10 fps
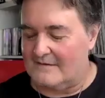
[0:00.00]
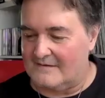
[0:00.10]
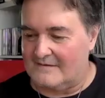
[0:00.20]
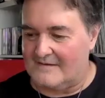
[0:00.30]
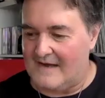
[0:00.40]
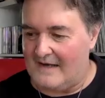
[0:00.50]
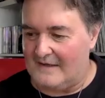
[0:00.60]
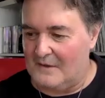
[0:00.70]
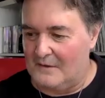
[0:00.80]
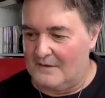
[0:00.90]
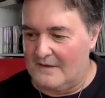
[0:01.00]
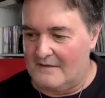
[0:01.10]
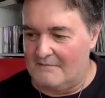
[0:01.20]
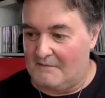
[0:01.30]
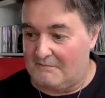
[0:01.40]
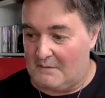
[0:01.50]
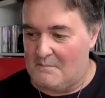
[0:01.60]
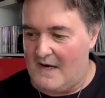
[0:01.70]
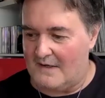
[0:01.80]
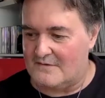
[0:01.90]
This is starting on the 5th
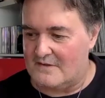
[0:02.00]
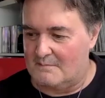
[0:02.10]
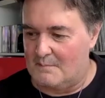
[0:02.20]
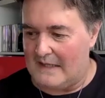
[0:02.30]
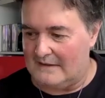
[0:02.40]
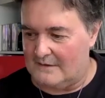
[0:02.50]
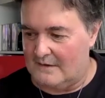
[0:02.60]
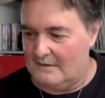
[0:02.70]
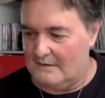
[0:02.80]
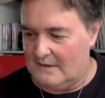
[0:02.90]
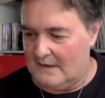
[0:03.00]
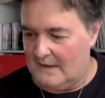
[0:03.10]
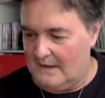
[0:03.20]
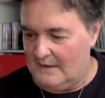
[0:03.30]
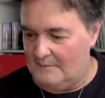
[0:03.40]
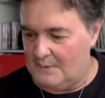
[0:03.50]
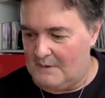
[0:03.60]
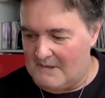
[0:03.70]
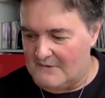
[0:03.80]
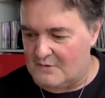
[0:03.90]
of March in Ballina and
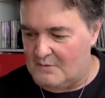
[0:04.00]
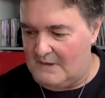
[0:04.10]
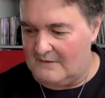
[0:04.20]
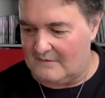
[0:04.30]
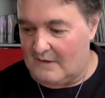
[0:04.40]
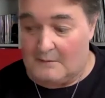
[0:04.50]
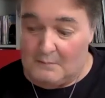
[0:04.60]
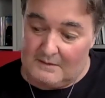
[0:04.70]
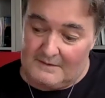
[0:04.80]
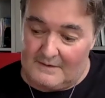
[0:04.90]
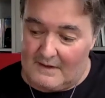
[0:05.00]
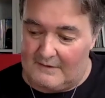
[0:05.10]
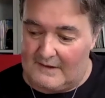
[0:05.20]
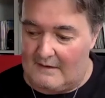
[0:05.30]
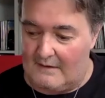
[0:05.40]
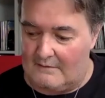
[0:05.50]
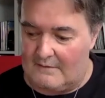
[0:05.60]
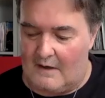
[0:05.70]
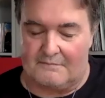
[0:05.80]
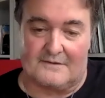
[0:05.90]
pretty much Queensland. Well, you're going
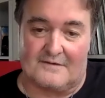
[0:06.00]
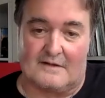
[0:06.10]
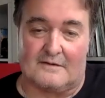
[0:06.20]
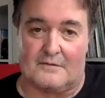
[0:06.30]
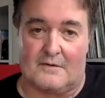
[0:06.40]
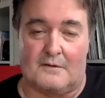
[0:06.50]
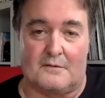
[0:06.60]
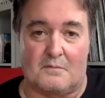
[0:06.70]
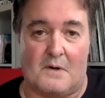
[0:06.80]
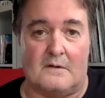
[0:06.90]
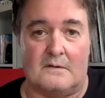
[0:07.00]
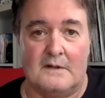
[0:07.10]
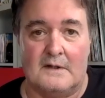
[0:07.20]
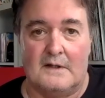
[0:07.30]
uh, over to South Australia as well.